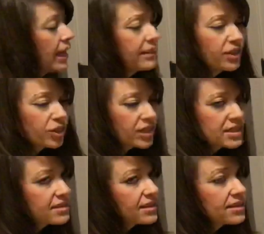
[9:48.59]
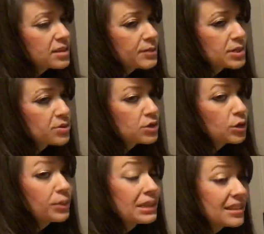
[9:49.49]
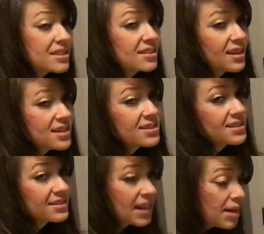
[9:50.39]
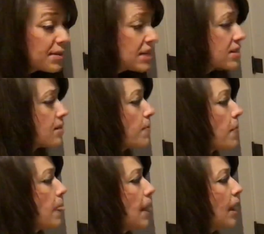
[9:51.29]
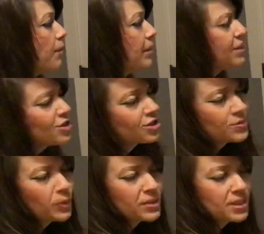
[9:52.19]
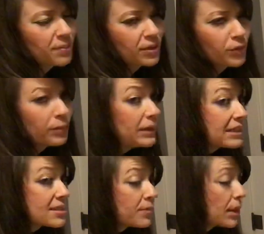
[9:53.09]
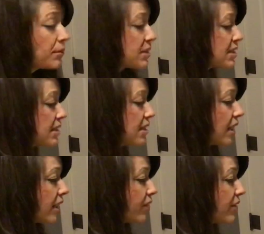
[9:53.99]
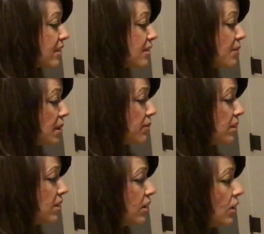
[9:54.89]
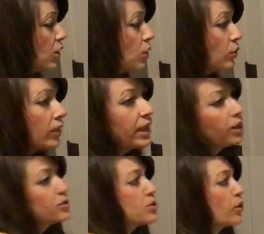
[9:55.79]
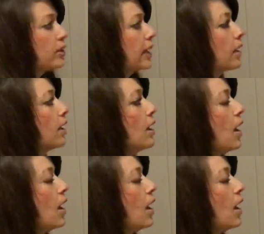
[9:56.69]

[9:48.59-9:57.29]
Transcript: and then you're going to send it to me, so it's going to be listed as an assignment. And this is just more something for me to be able to see, kind of things that maybe you like, you don't like